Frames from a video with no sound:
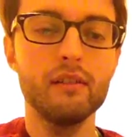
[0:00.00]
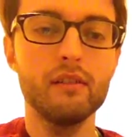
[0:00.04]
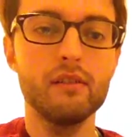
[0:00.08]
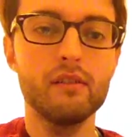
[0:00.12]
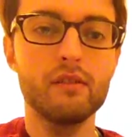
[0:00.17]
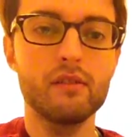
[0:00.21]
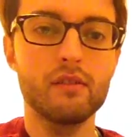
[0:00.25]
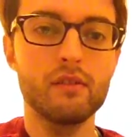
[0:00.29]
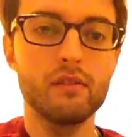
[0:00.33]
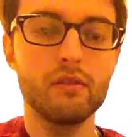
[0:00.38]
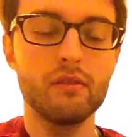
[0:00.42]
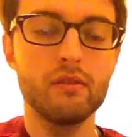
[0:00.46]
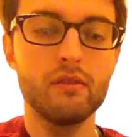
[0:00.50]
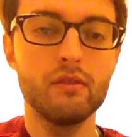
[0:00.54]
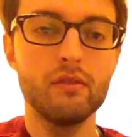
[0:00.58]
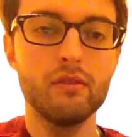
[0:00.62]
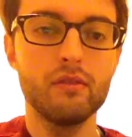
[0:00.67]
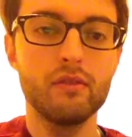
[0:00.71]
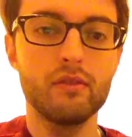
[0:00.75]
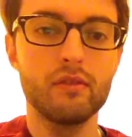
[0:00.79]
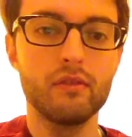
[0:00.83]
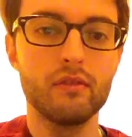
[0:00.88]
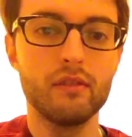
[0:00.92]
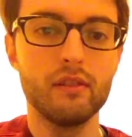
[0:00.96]
2,
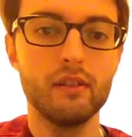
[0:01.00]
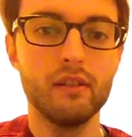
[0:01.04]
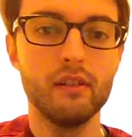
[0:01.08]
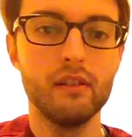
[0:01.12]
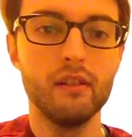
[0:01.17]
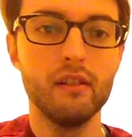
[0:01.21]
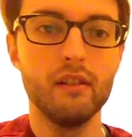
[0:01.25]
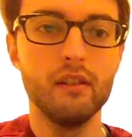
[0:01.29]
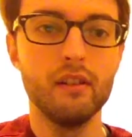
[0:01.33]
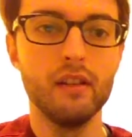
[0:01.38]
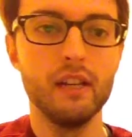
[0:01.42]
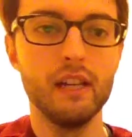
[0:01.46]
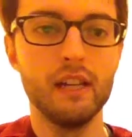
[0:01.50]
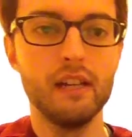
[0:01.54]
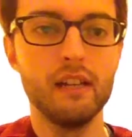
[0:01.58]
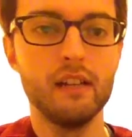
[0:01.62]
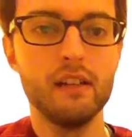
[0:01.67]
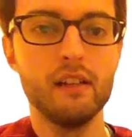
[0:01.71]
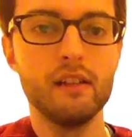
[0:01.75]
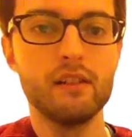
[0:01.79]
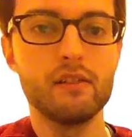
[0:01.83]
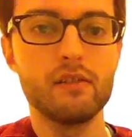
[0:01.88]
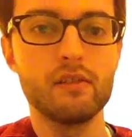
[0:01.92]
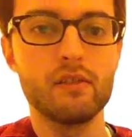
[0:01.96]
3.
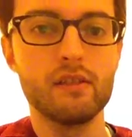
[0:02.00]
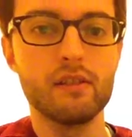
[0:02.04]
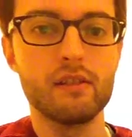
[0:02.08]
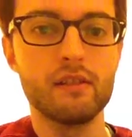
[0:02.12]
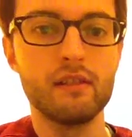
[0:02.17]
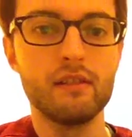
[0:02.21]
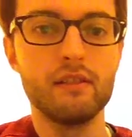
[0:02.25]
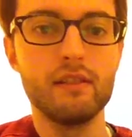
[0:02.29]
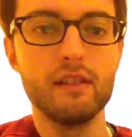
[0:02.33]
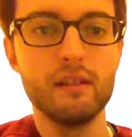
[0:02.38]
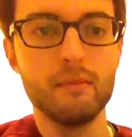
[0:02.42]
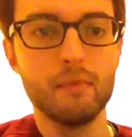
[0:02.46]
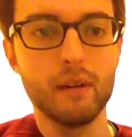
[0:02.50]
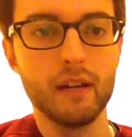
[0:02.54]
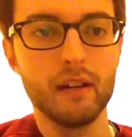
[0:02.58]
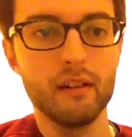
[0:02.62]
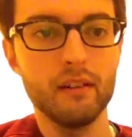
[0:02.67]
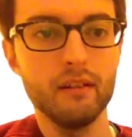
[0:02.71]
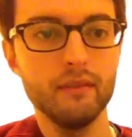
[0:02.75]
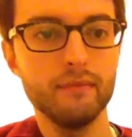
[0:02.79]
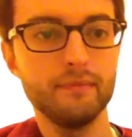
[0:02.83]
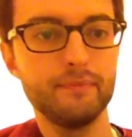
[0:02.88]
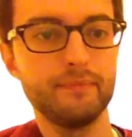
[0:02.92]
So just a D minor.